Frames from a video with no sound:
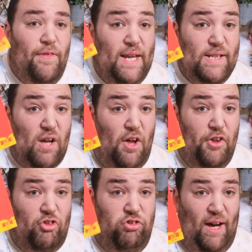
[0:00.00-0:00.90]
These are
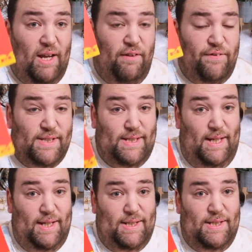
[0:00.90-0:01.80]
the Crave
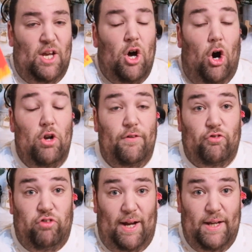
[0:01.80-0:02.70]
sticks. I
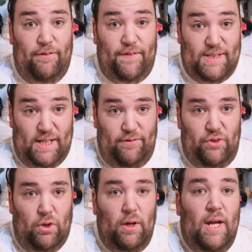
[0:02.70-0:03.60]
love Crave
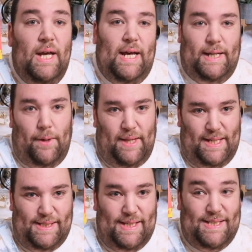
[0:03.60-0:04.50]
cereal, and now they're
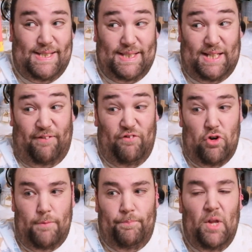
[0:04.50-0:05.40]
in stick
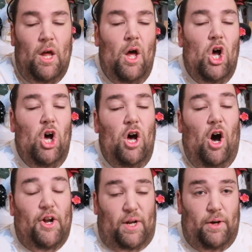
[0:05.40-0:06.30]
form.
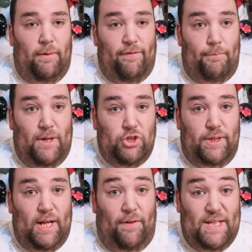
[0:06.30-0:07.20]
I don't know if I
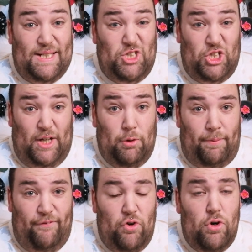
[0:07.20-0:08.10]
mentioned it on this channel
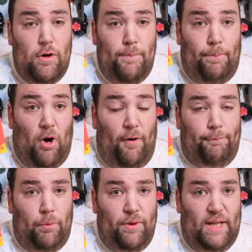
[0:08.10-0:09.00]
before, but
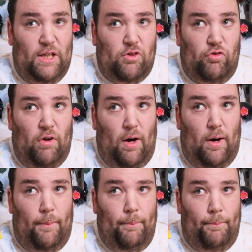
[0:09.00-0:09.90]
I've bought these
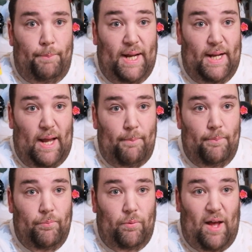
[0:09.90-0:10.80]
from
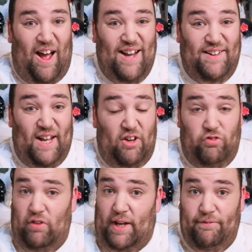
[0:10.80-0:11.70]
B&M, and they are
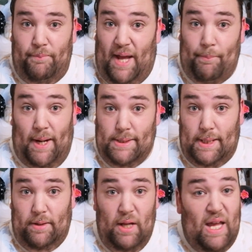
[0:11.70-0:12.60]
freaking
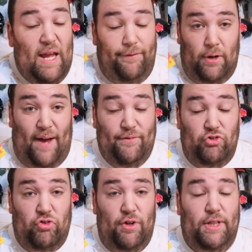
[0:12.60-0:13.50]
amazing. If you
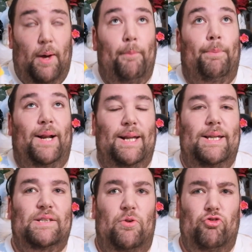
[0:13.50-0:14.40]
haven't tried them,
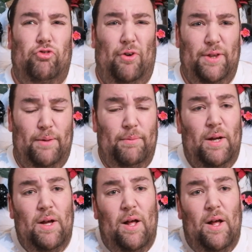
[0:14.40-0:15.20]
please go and try them.